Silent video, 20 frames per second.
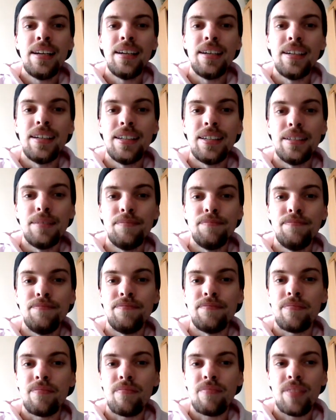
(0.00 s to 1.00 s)

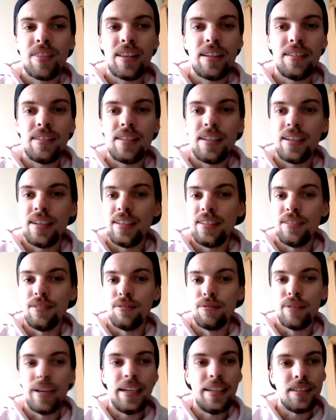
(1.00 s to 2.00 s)
Then
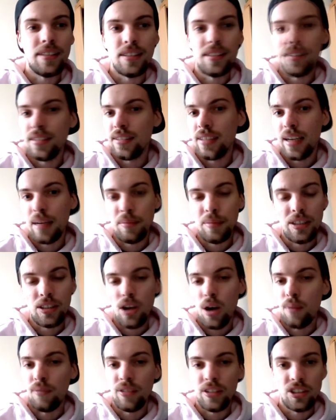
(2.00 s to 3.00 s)
Raiden, I mean,
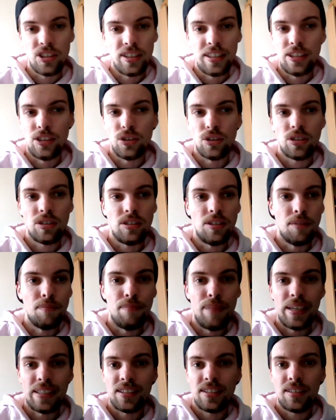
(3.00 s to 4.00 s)
obviously just the
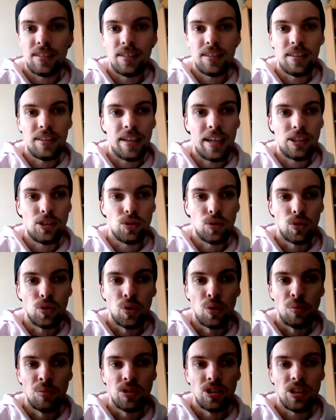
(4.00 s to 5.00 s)
best lights for
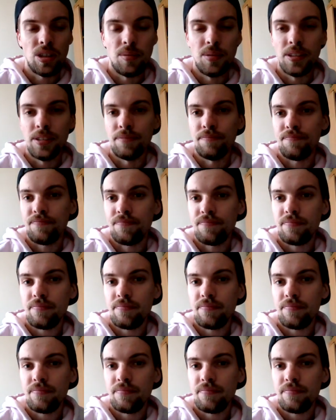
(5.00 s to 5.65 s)
normal summon.